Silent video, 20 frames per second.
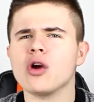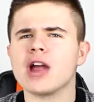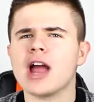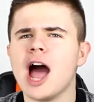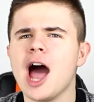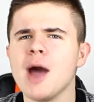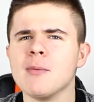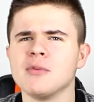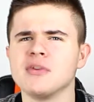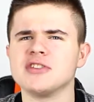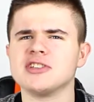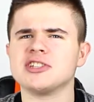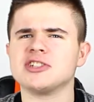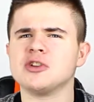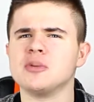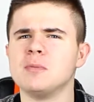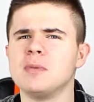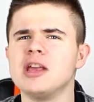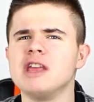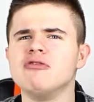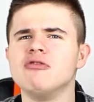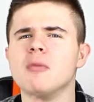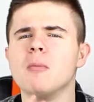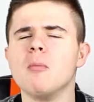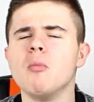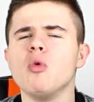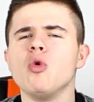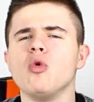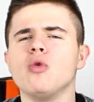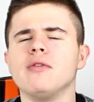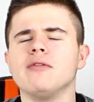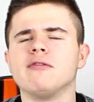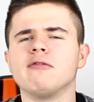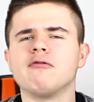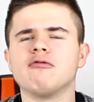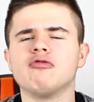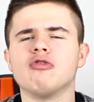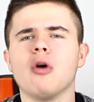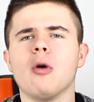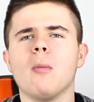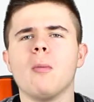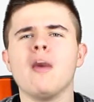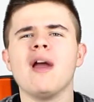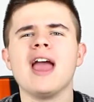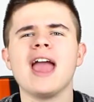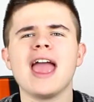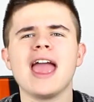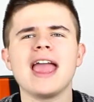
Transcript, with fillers: garments to be removed from